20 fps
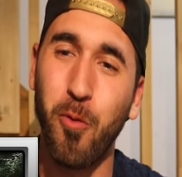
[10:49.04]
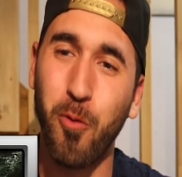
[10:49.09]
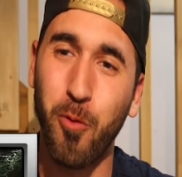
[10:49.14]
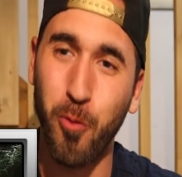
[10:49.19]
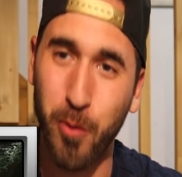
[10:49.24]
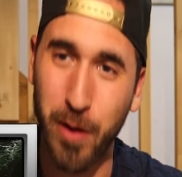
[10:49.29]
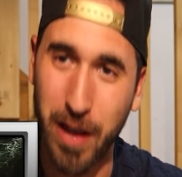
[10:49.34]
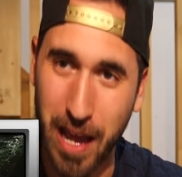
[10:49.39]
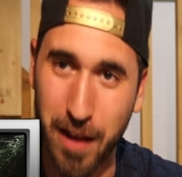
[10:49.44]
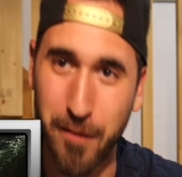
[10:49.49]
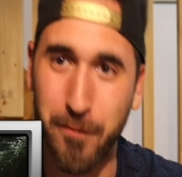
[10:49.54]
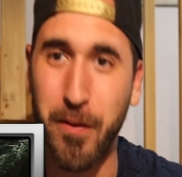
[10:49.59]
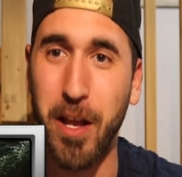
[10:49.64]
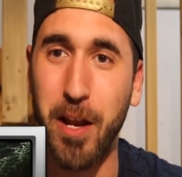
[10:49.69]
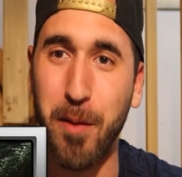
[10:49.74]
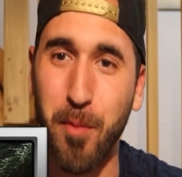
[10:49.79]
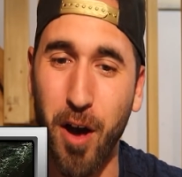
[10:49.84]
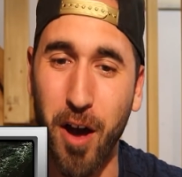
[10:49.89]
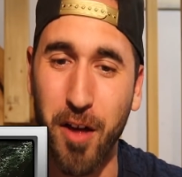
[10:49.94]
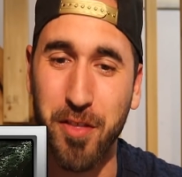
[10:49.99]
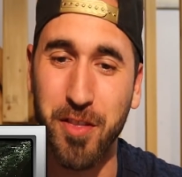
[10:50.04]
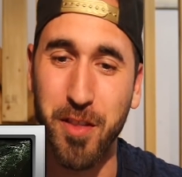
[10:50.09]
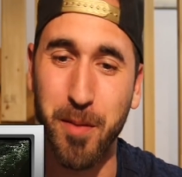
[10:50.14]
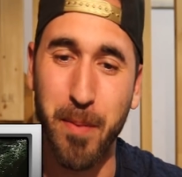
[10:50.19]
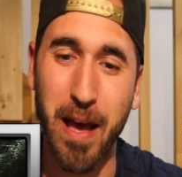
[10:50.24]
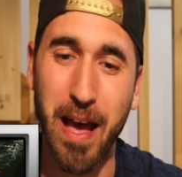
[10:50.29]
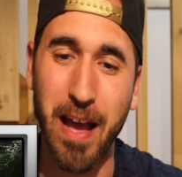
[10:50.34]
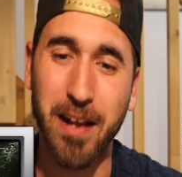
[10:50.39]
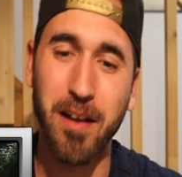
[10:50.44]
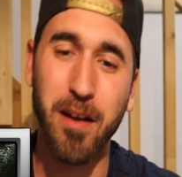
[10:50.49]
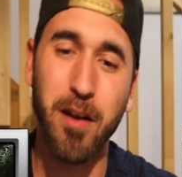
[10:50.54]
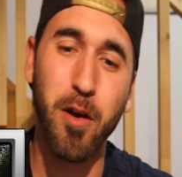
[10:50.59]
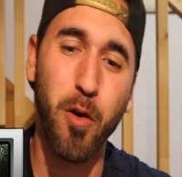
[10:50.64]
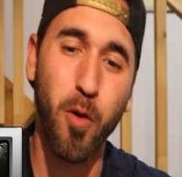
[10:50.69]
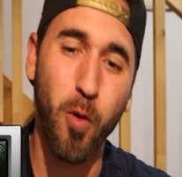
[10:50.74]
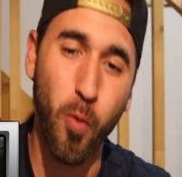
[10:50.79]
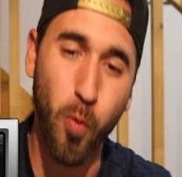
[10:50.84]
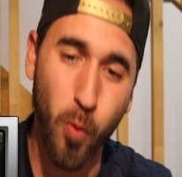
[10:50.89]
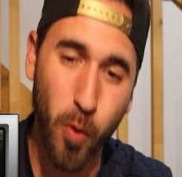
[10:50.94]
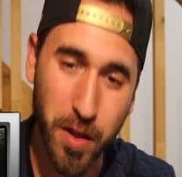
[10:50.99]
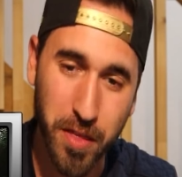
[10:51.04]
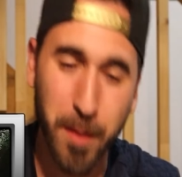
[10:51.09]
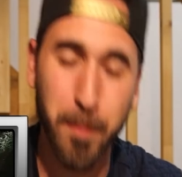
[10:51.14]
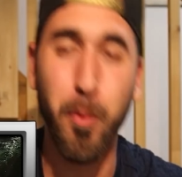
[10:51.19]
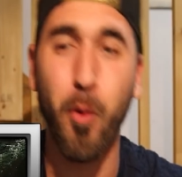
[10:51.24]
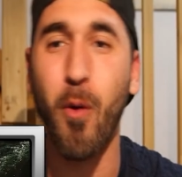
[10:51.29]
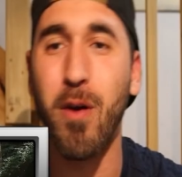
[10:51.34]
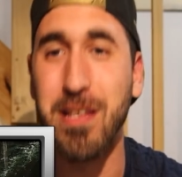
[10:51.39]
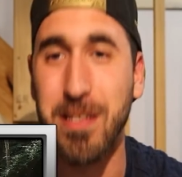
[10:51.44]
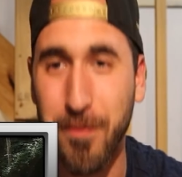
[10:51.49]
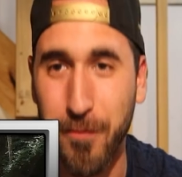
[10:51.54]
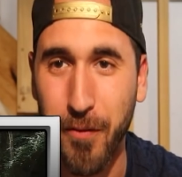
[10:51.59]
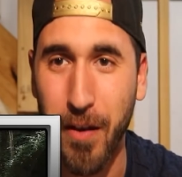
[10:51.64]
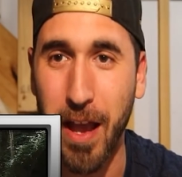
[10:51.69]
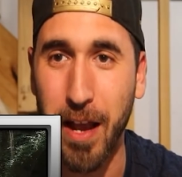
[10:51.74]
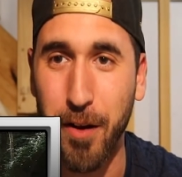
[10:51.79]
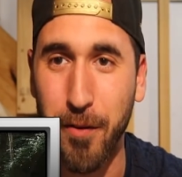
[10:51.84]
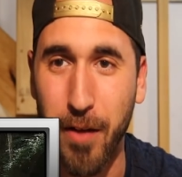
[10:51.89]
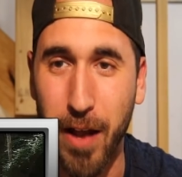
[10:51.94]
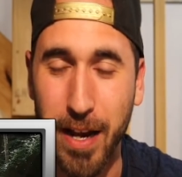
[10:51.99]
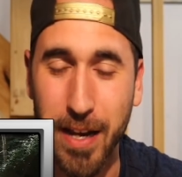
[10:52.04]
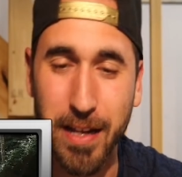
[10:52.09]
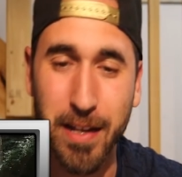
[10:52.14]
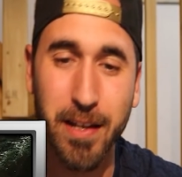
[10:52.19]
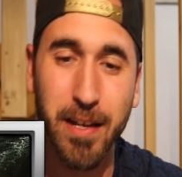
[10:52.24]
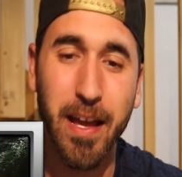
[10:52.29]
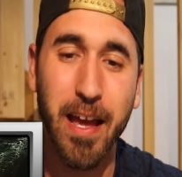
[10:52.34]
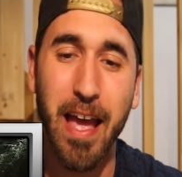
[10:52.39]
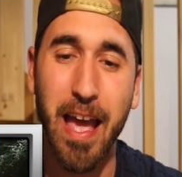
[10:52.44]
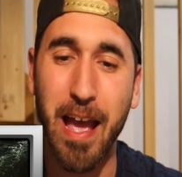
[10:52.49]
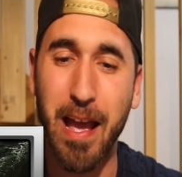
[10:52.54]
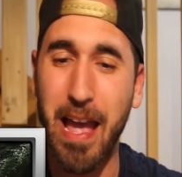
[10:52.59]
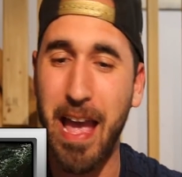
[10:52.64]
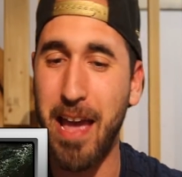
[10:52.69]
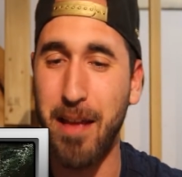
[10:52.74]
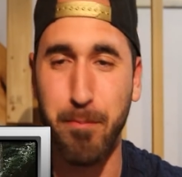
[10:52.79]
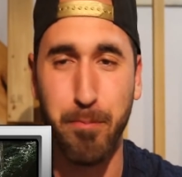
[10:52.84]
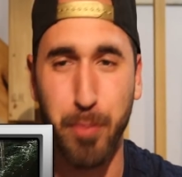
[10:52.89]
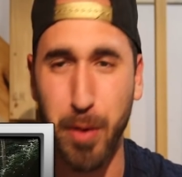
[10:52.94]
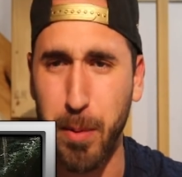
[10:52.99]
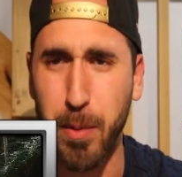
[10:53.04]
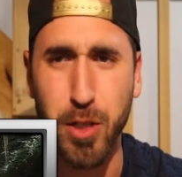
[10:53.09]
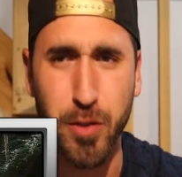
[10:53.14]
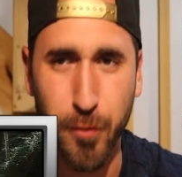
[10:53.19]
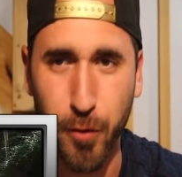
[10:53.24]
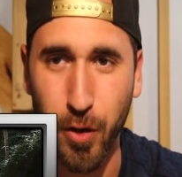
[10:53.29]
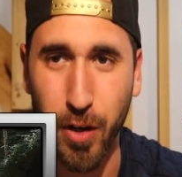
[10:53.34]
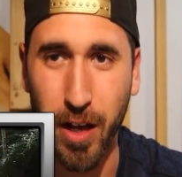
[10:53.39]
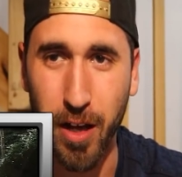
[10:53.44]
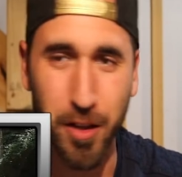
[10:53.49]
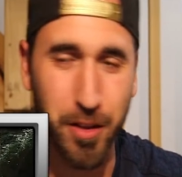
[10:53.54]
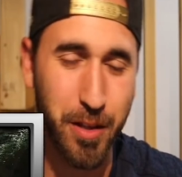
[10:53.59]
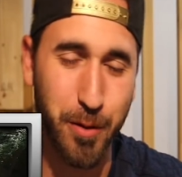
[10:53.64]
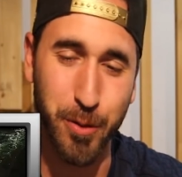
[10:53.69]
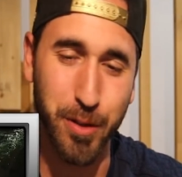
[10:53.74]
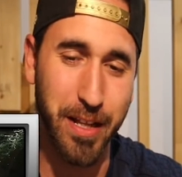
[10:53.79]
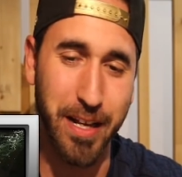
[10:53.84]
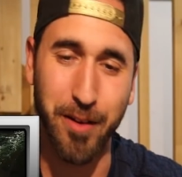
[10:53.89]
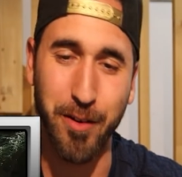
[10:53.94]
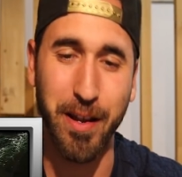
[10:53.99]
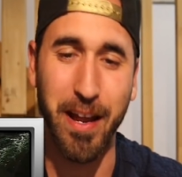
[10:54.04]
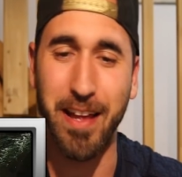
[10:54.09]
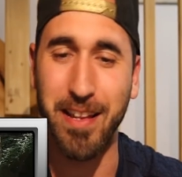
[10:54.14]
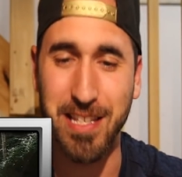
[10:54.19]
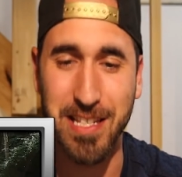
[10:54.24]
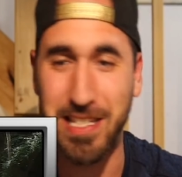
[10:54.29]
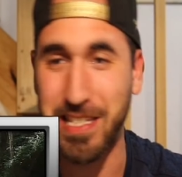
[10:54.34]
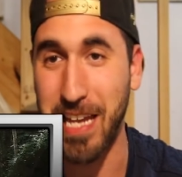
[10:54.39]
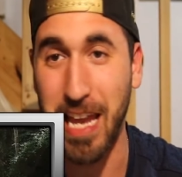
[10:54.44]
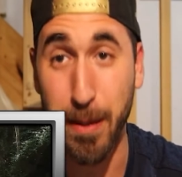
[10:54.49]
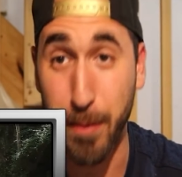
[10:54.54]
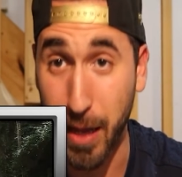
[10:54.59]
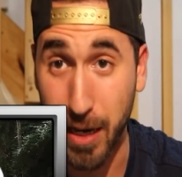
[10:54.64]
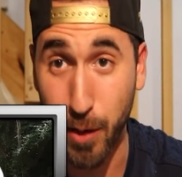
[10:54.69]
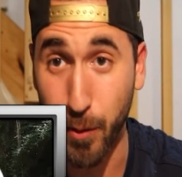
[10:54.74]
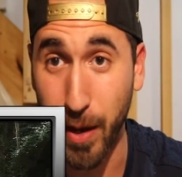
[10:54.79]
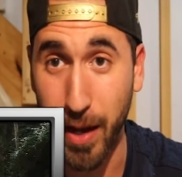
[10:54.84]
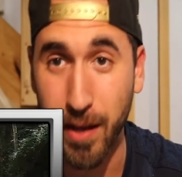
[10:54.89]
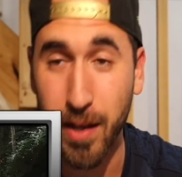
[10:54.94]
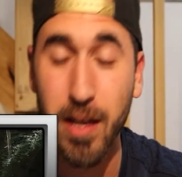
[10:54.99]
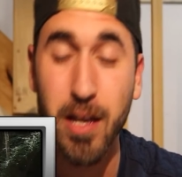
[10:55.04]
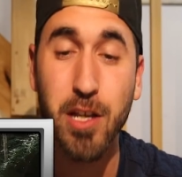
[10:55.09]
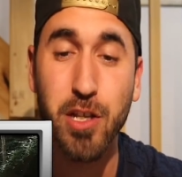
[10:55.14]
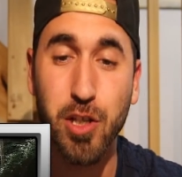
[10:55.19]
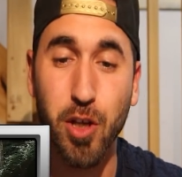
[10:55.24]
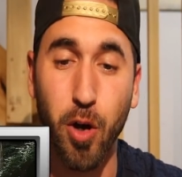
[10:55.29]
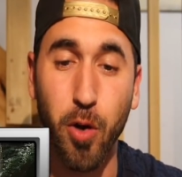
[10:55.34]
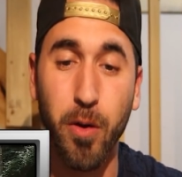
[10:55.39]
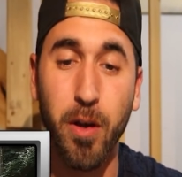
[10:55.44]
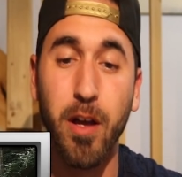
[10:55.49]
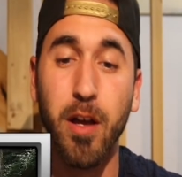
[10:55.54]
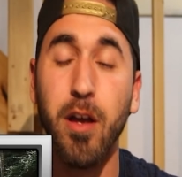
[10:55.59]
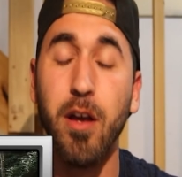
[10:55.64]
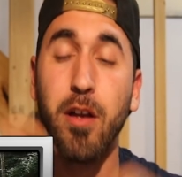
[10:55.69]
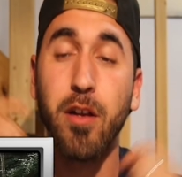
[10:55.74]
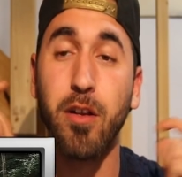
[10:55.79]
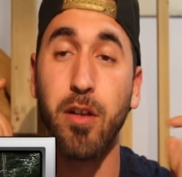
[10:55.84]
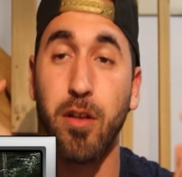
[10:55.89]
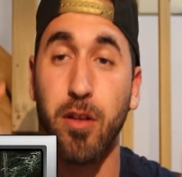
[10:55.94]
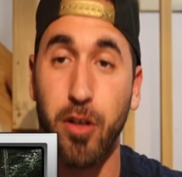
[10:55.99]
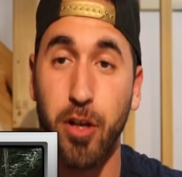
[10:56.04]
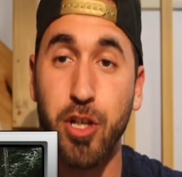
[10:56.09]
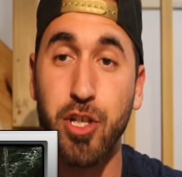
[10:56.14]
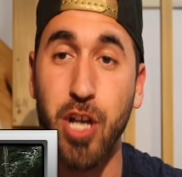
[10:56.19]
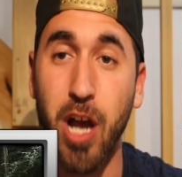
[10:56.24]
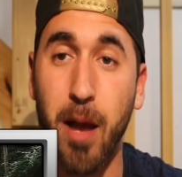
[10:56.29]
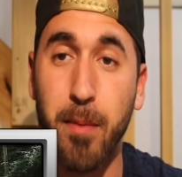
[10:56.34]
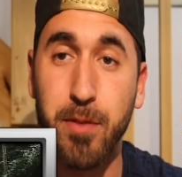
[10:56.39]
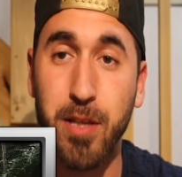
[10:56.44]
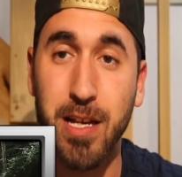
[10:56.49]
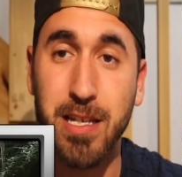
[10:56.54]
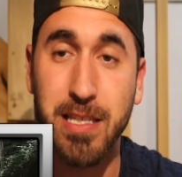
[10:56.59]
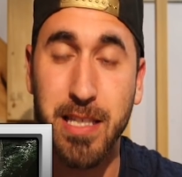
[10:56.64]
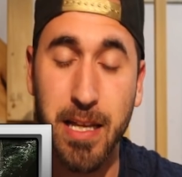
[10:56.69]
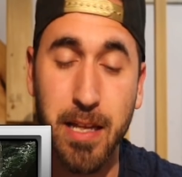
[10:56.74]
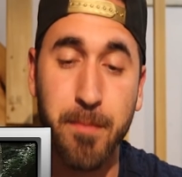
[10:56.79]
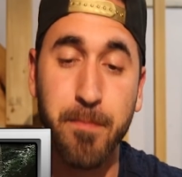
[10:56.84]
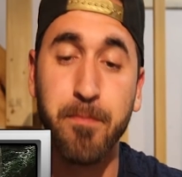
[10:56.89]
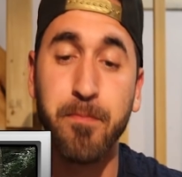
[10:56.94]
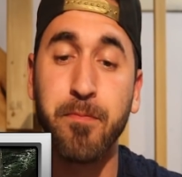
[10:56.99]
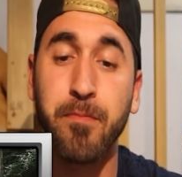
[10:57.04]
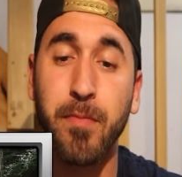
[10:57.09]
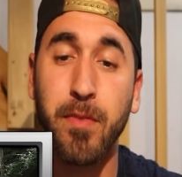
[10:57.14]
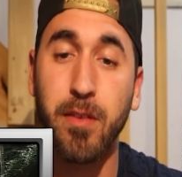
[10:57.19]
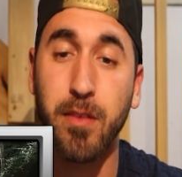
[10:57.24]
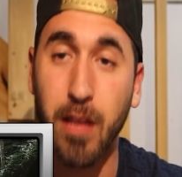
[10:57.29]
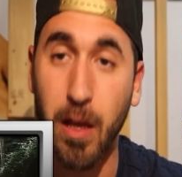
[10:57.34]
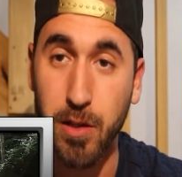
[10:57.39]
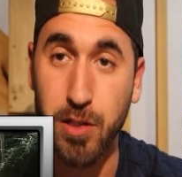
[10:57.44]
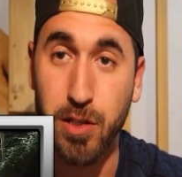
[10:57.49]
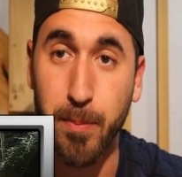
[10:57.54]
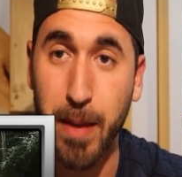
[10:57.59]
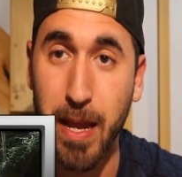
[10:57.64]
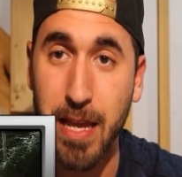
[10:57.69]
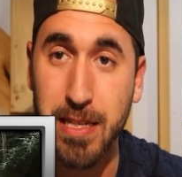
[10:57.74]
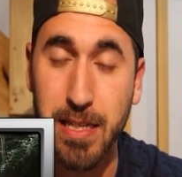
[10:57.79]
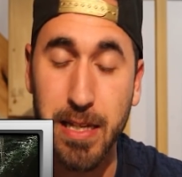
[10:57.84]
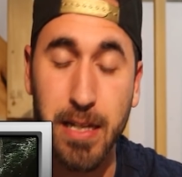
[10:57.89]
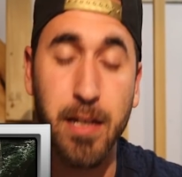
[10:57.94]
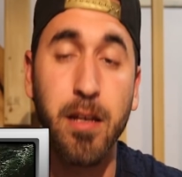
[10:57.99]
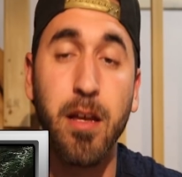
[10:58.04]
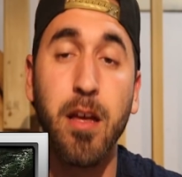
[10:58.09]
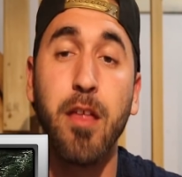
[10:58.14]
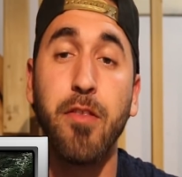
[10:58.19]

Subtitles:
We had Venomoth in the back with a Poison Fang ready and pretty much full health. And we're like, okay, this is game anyway. So, good job, Dustin. That was amazing.